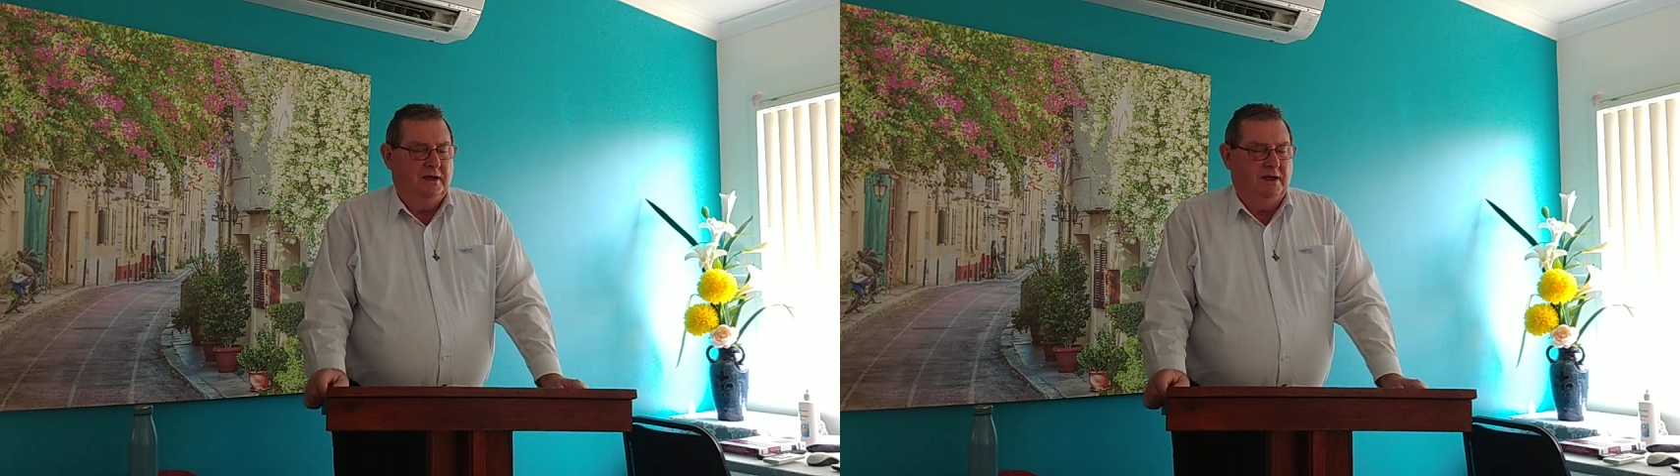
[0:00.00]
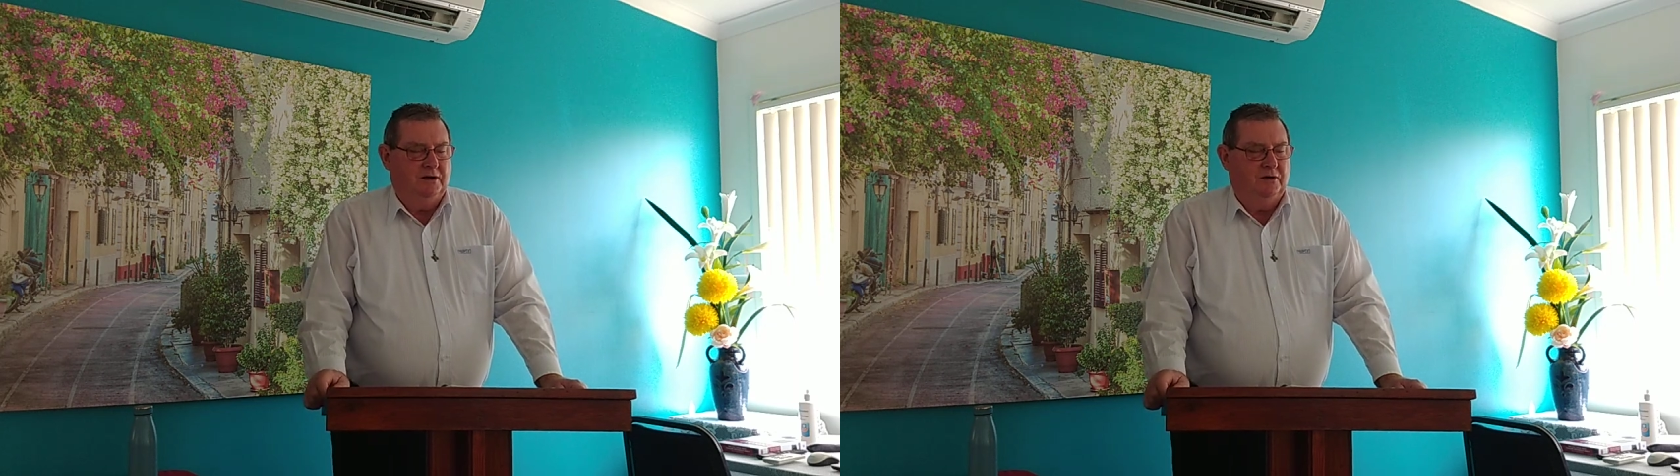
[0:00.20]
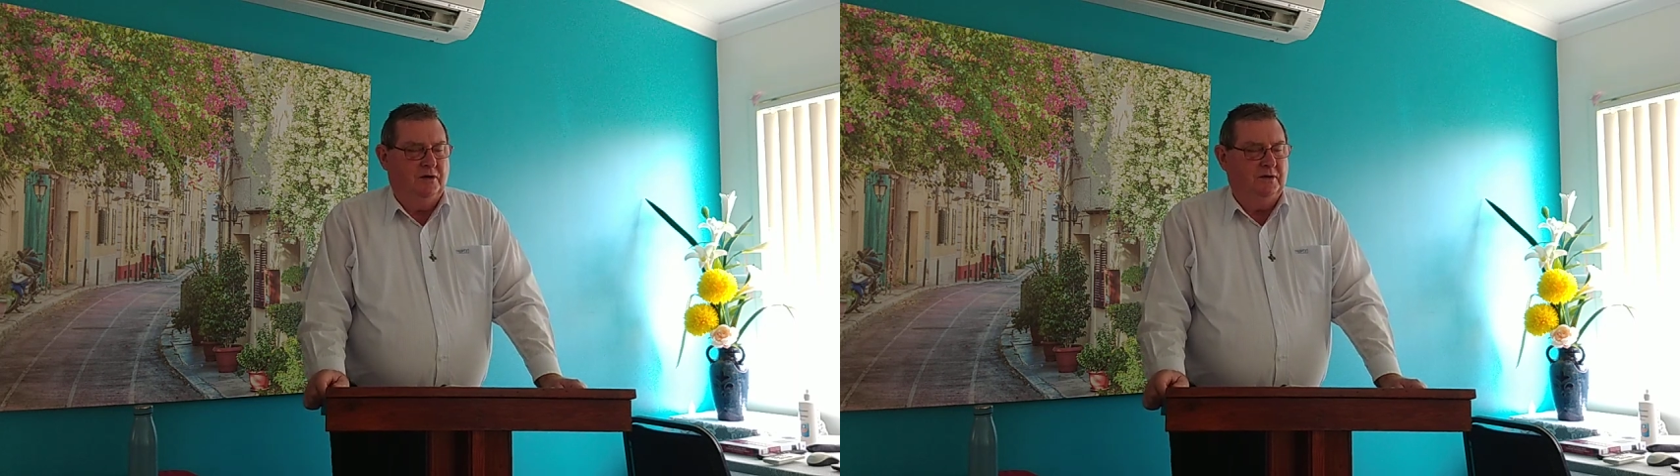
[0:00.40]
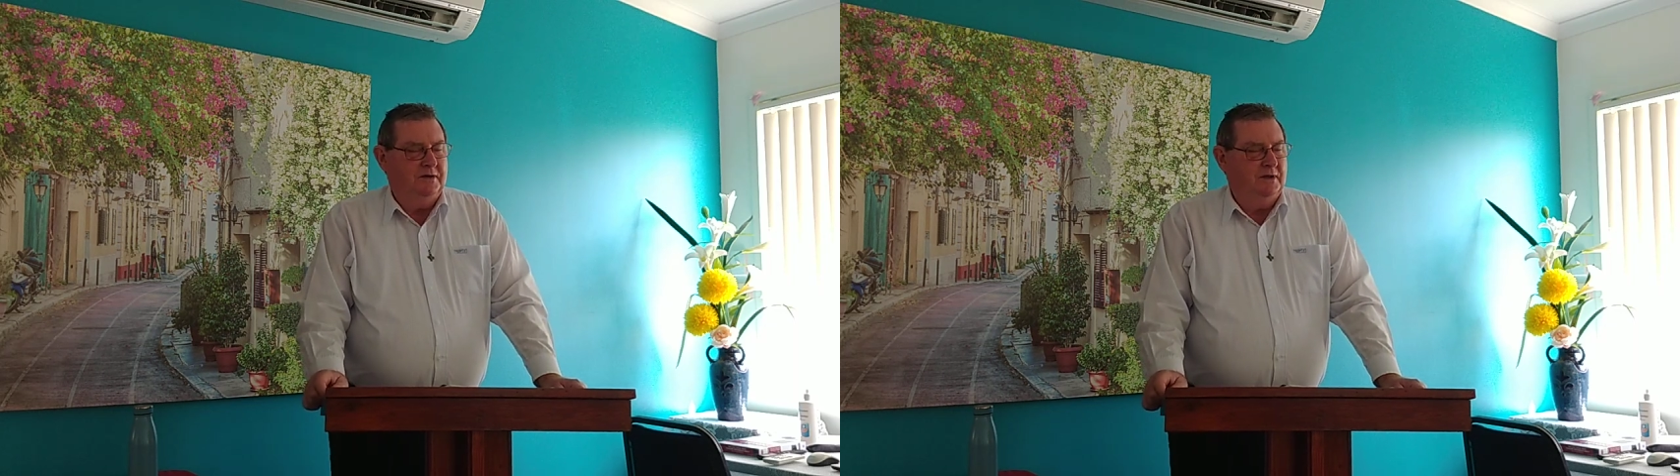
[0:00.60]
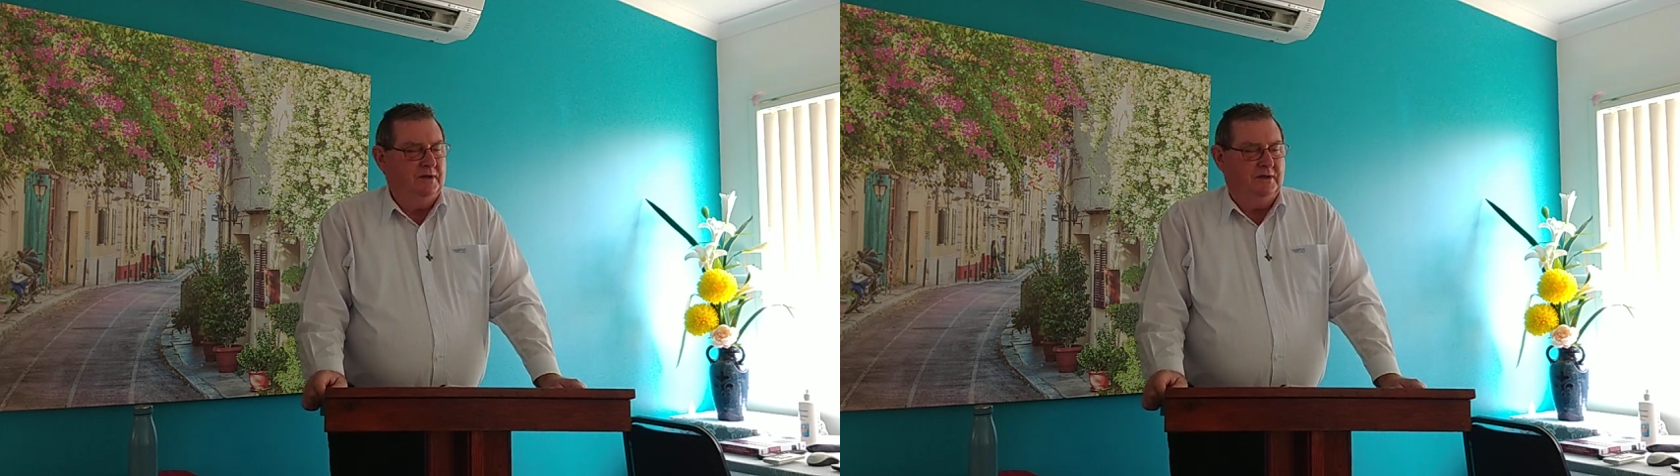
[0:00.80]
And Lord,
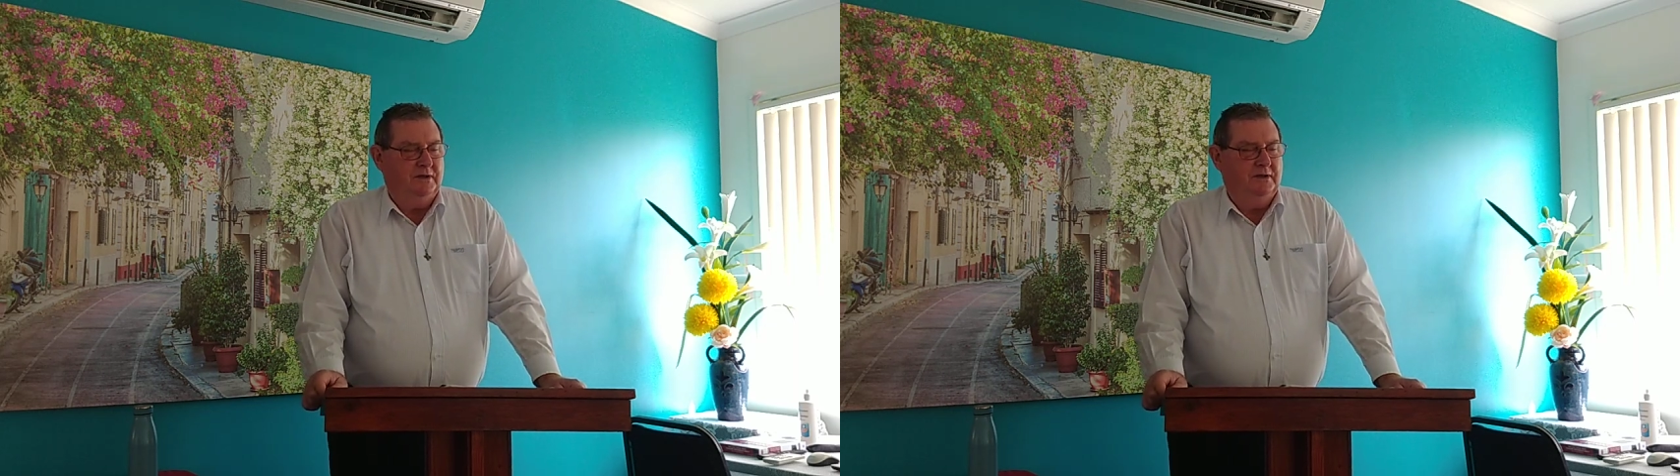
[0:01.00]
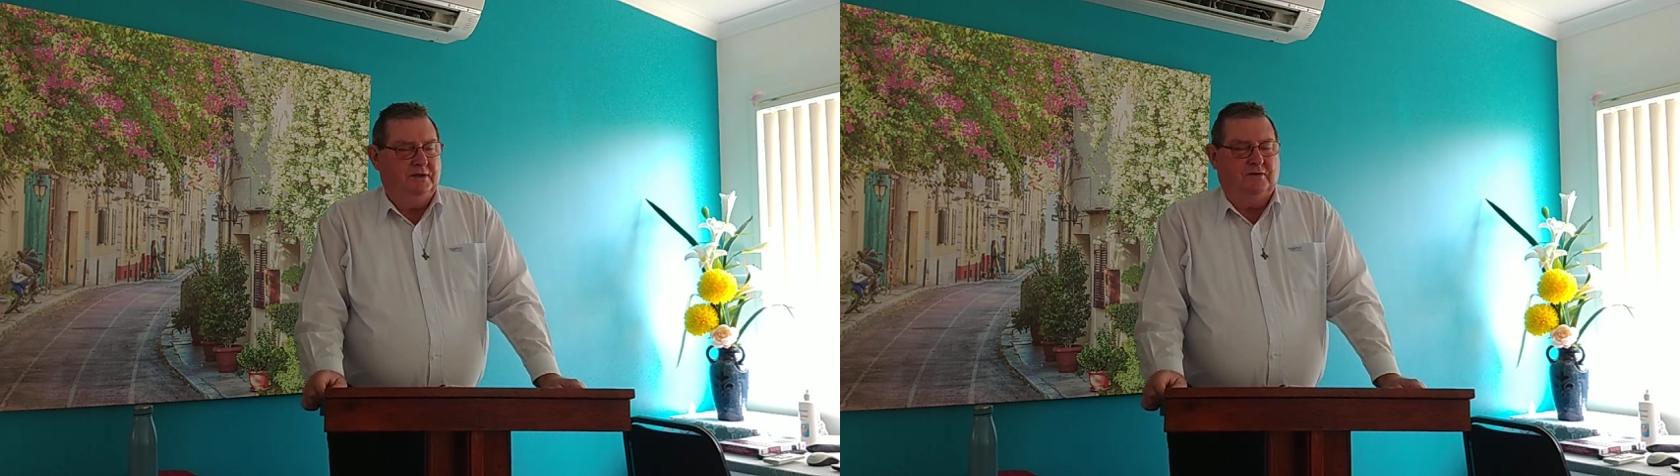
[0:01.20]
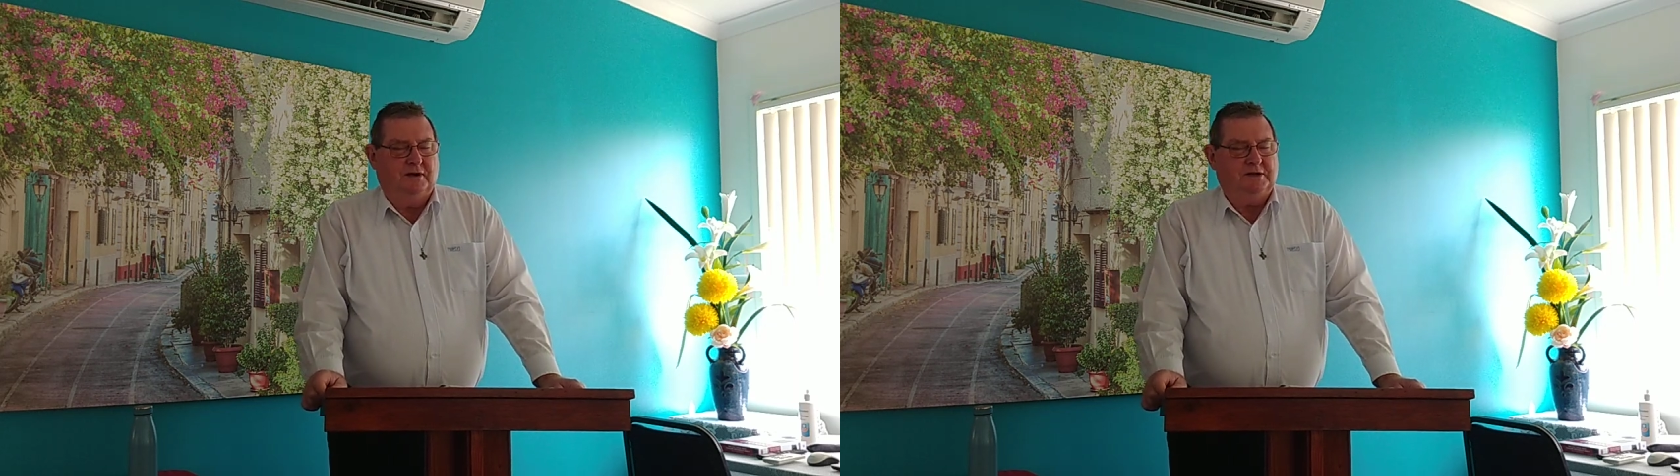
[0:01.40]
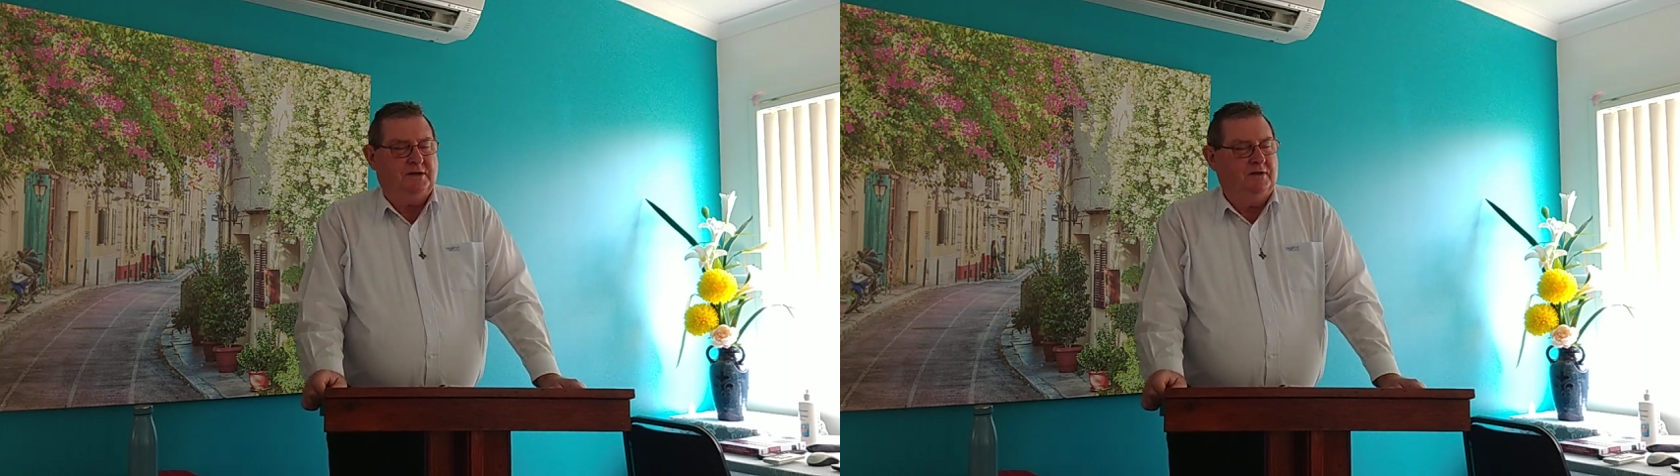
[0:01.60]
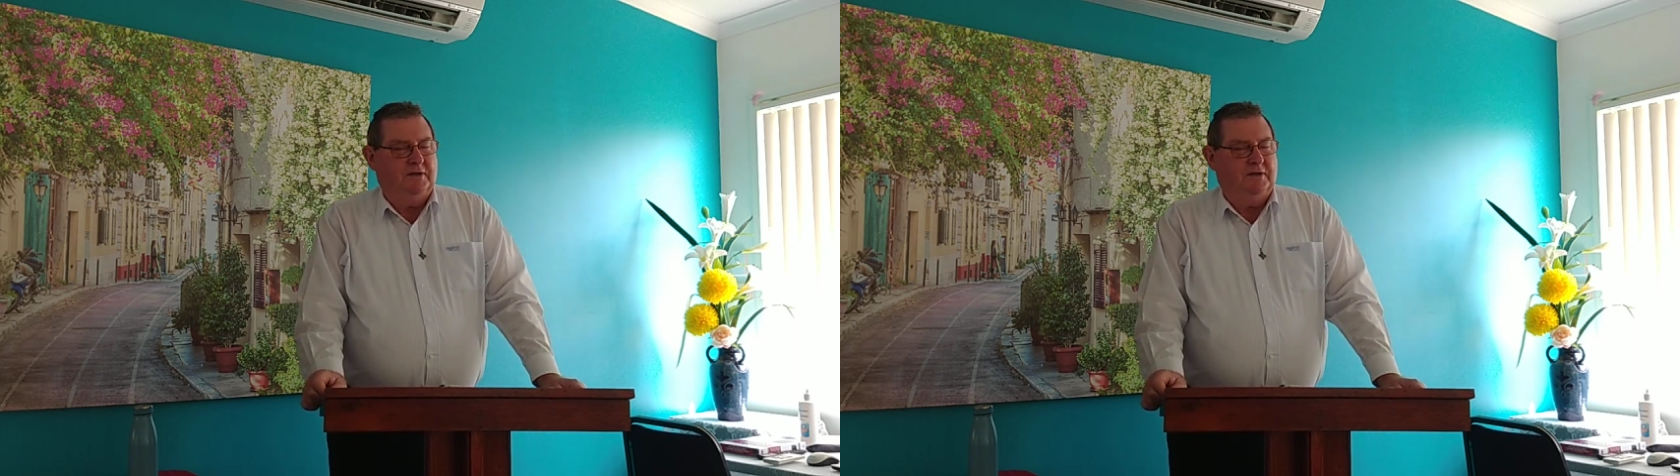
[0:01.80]
the rest of